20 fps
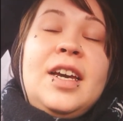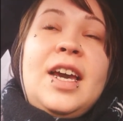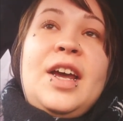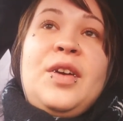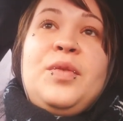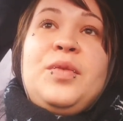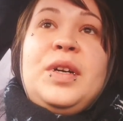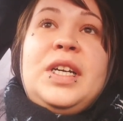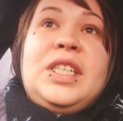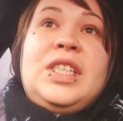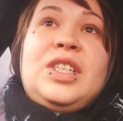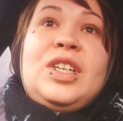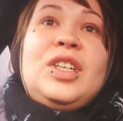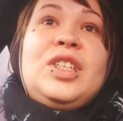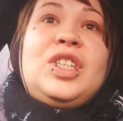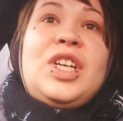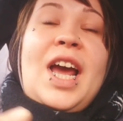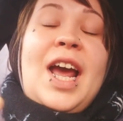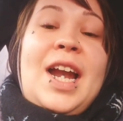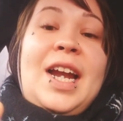and
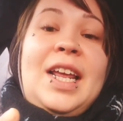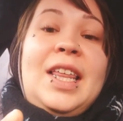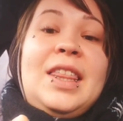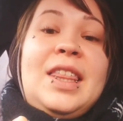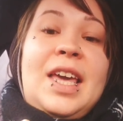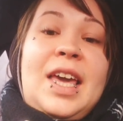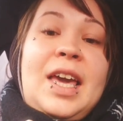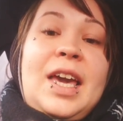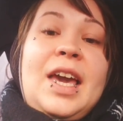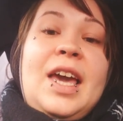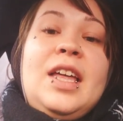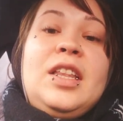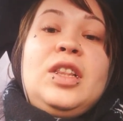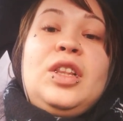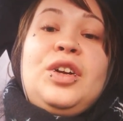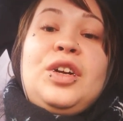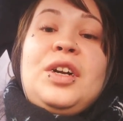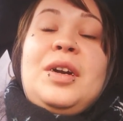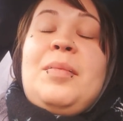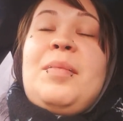research anything and learn